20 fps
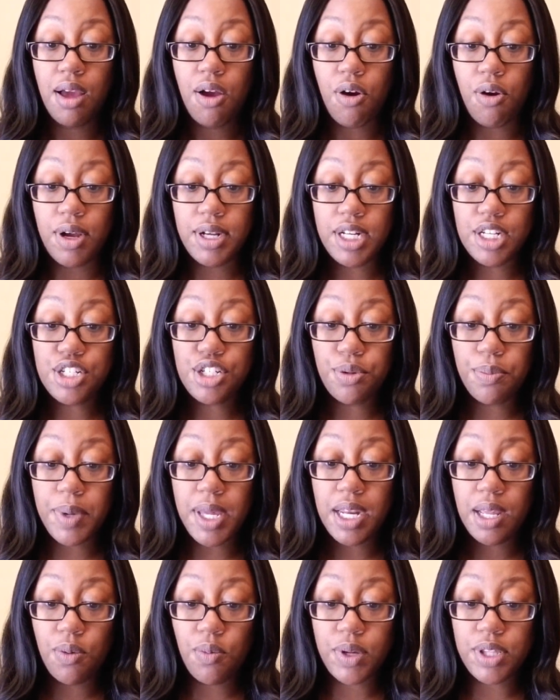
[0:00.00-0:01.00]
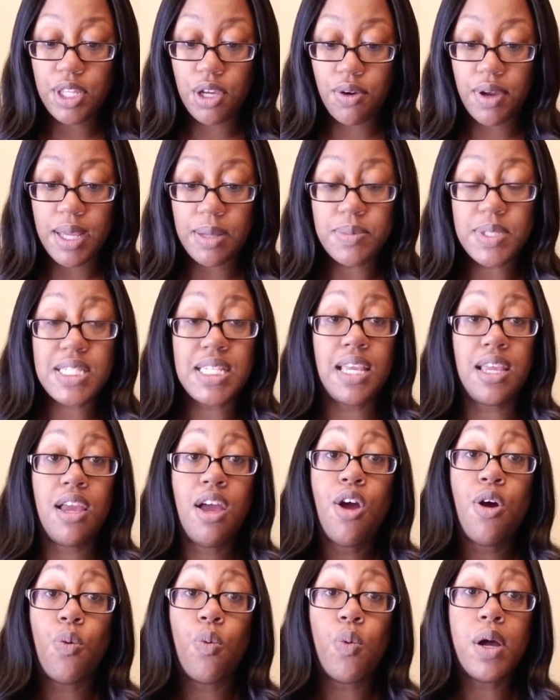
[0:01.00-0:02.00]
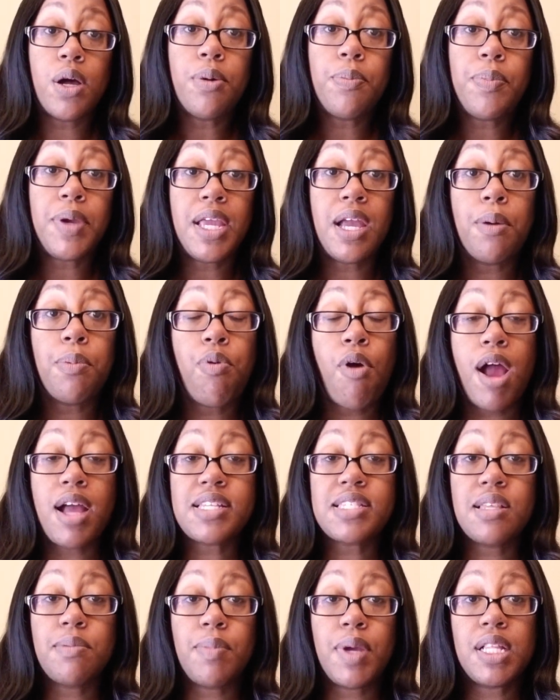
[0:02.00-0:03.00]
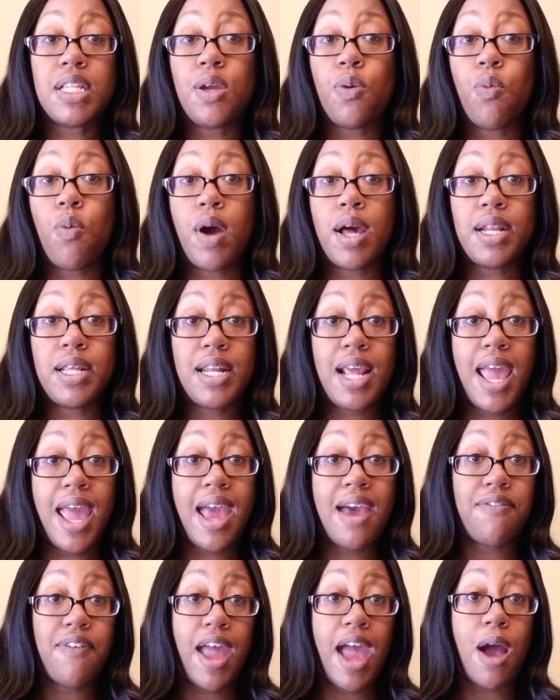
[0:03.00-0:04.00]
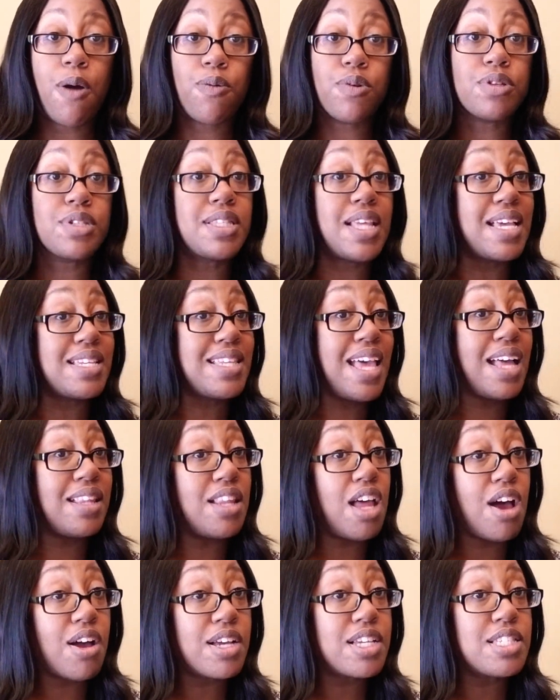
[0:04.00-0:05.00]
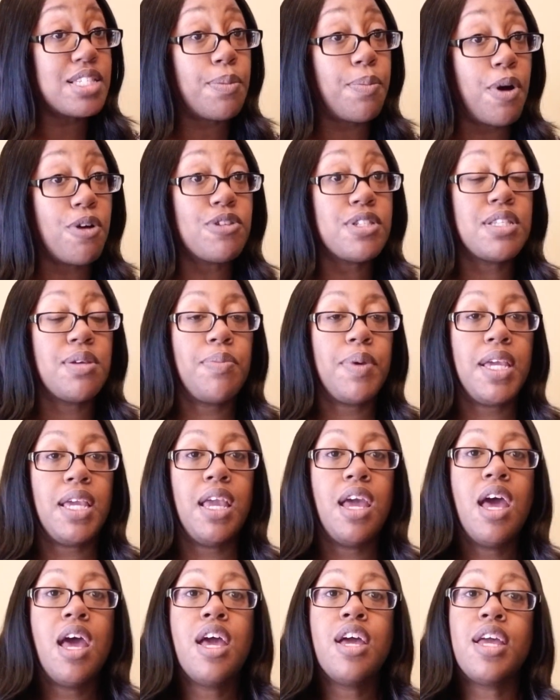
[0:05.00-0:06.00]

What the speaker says: or initial meeting with your MC will be approximately 1.5 hours. That's how long it's supposed to be.